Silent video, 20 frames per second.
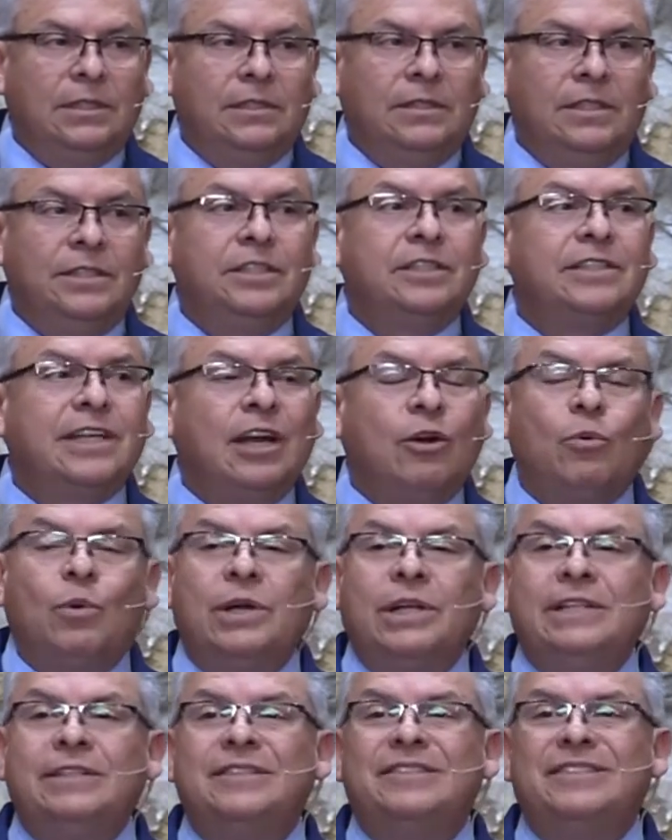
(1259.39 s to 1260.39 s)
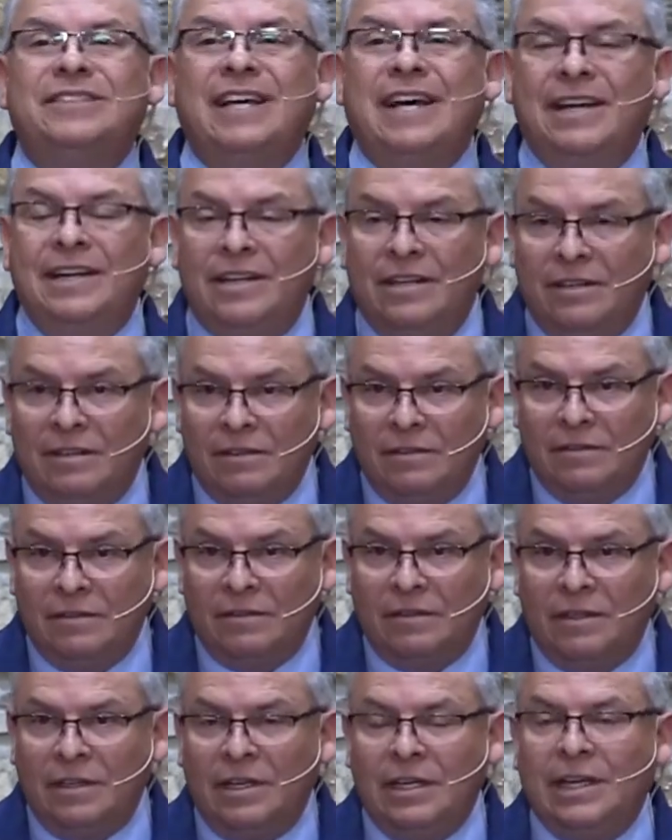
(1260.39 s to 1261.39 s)
They just cared what he said.
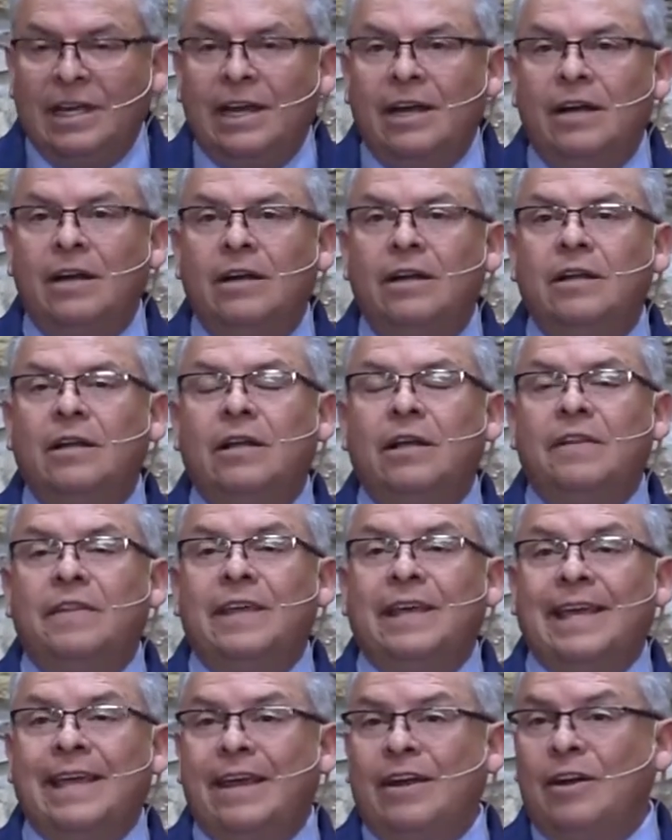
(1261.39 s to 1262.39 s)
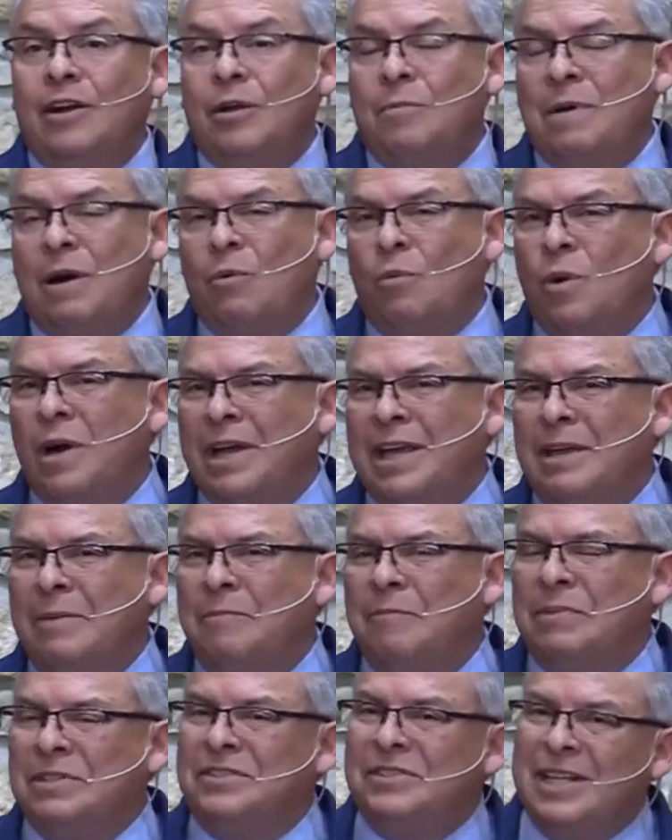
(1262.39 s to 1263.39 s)
He cared. They cared about what he
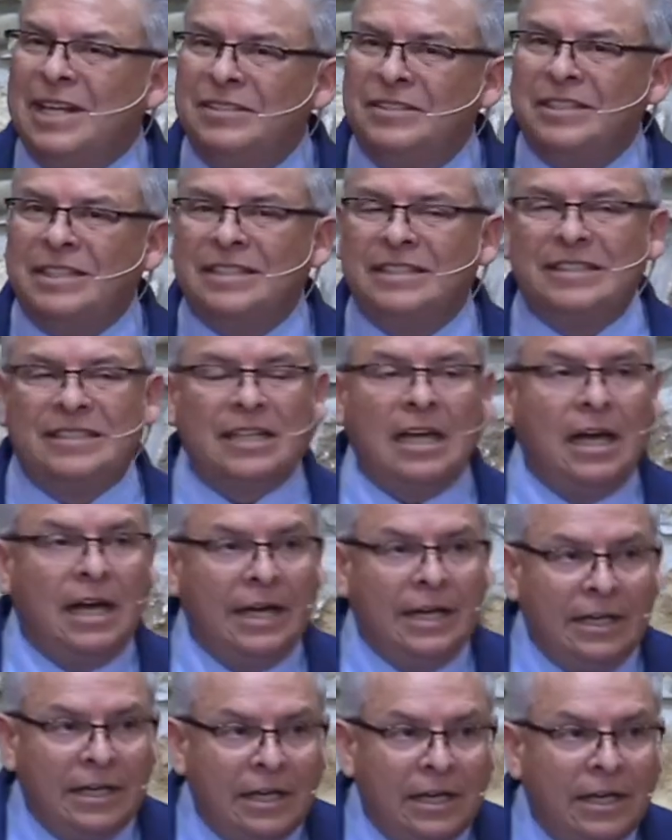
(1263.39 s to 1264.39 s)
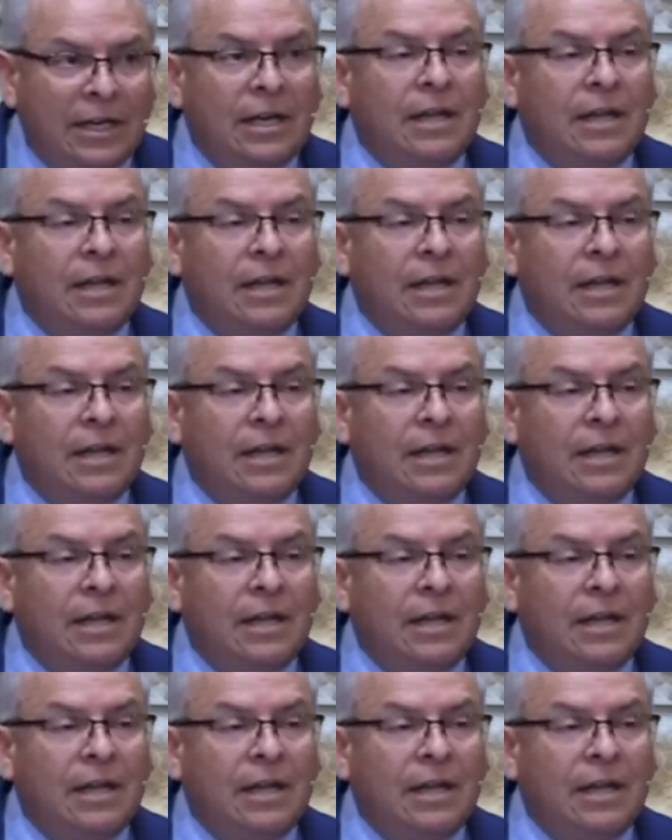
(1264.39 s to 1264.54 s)
possessed inside.